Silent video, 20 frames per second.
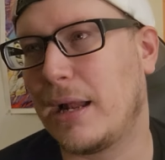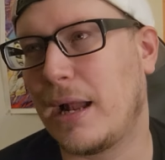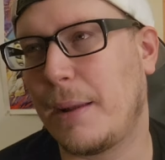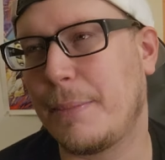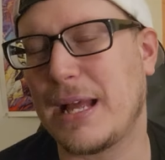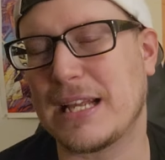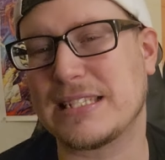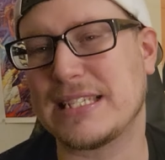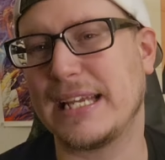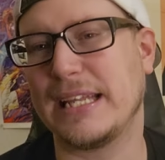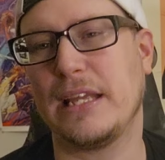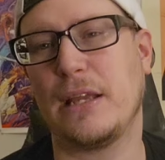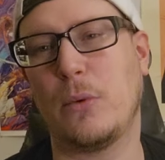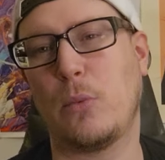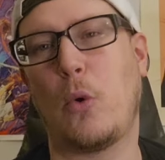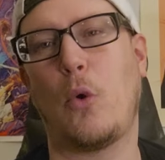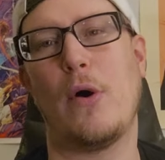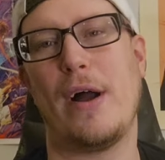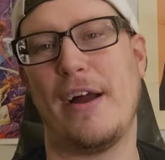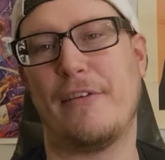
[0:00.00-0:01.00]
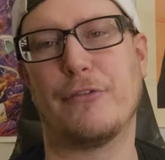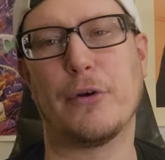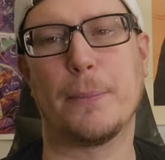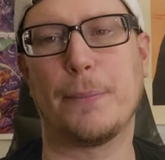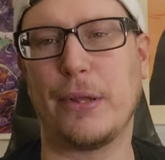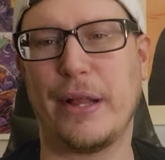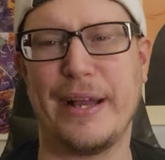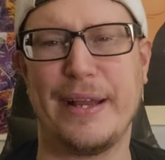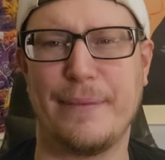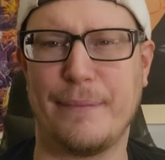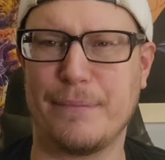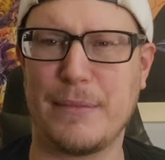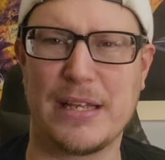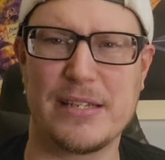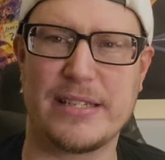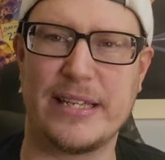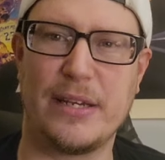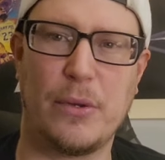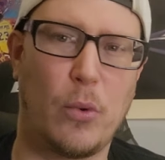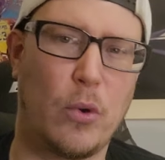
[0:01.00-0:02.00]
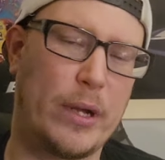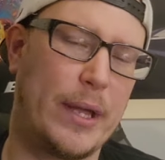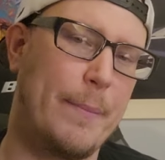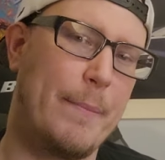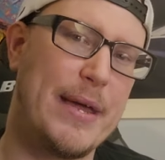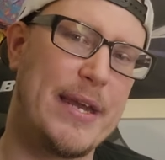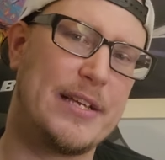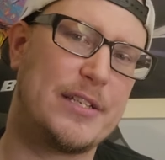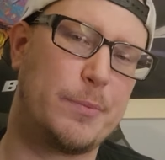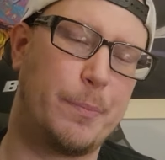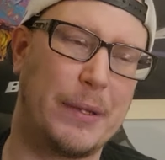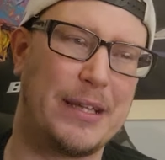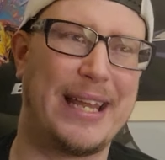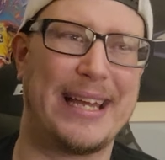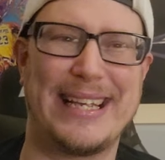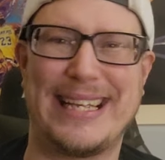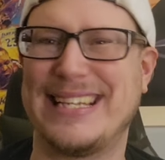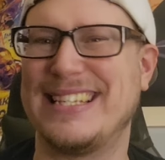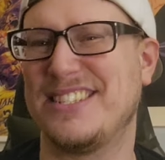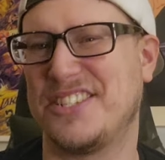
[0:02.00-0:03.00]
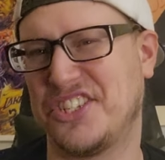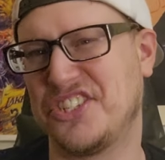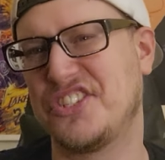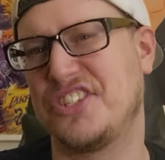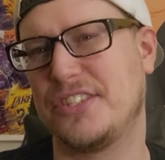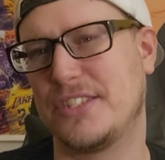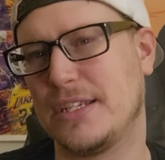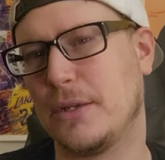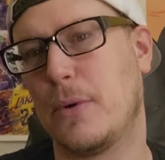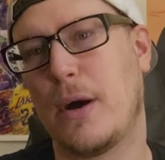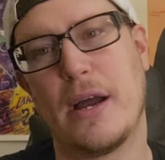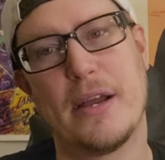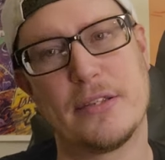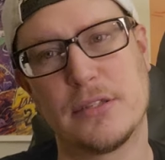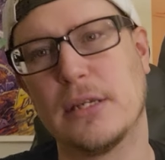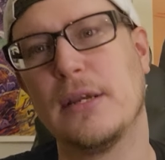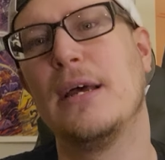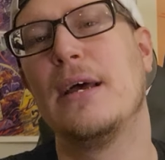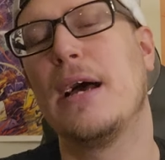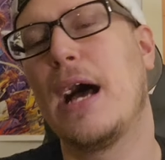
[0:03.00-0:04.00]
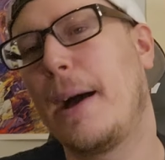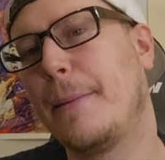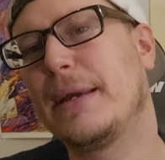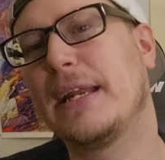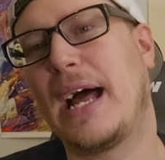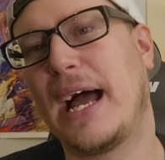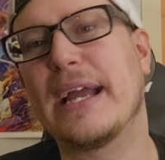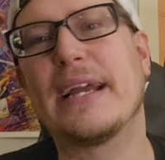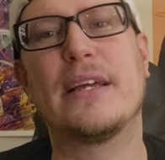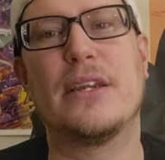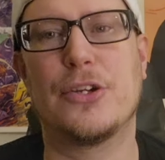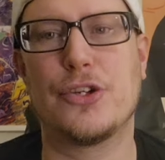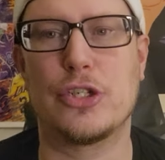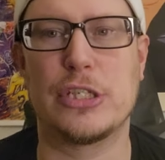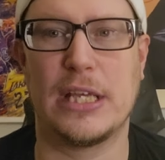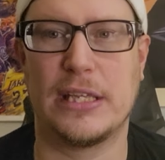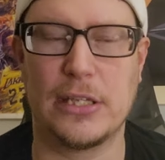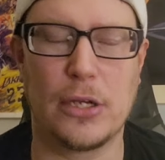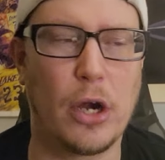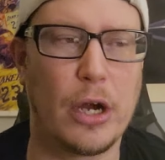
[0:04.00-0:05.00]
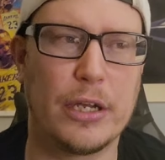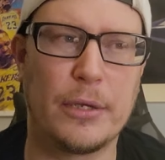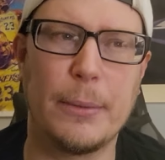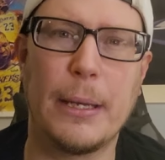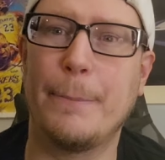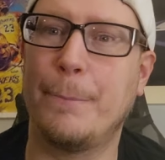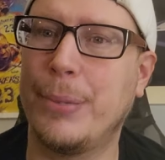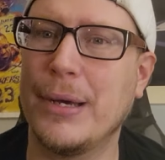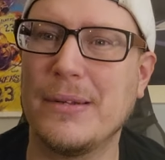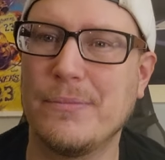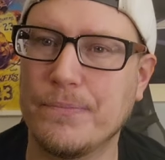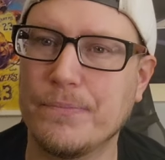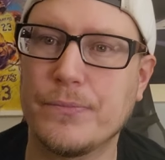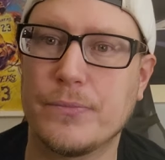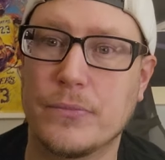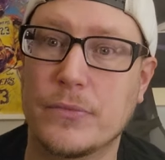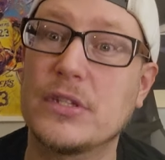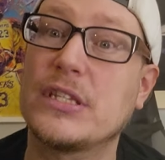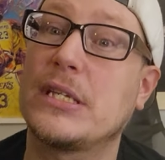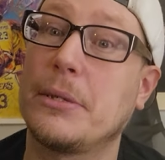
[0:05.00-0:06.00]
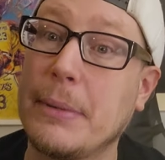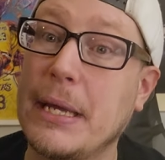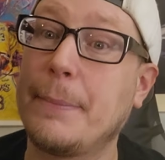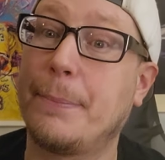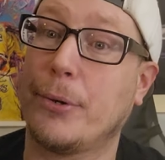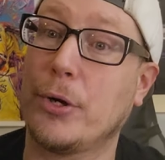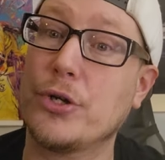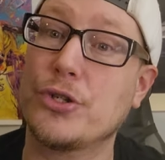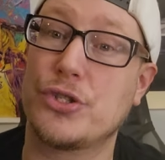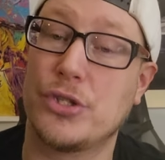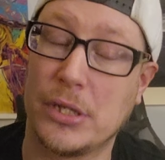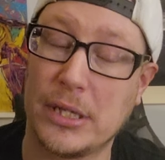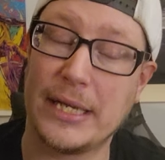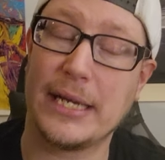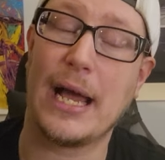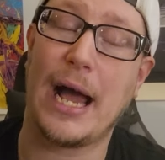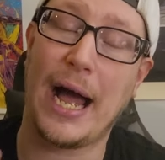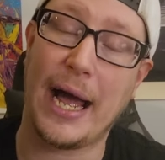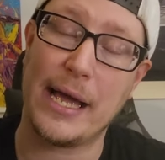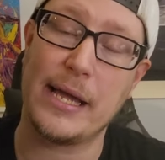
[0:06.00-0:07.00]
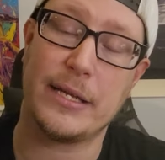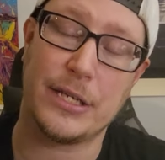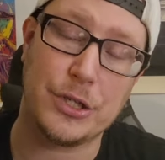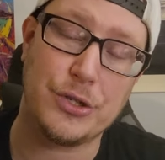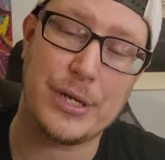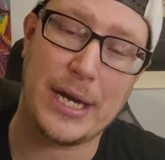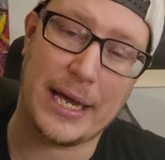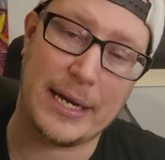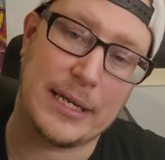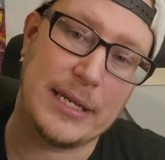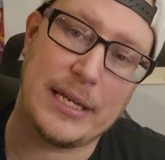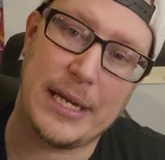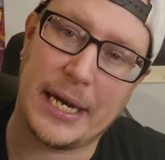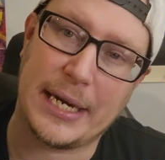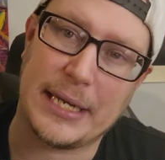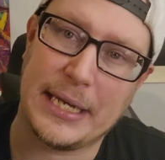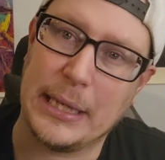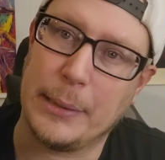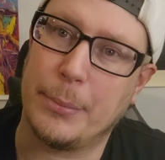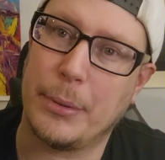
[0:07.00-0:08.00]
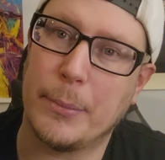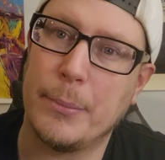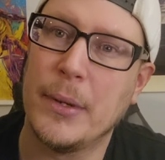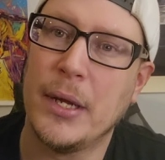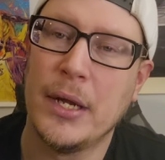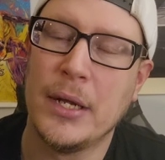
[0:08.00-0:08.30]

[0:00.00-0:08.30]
not saying he won't ever play. I'm not saying he won't get minutes, but like consistency wise, I mean, I can understand the argument. But to me personally, you gotta keep him.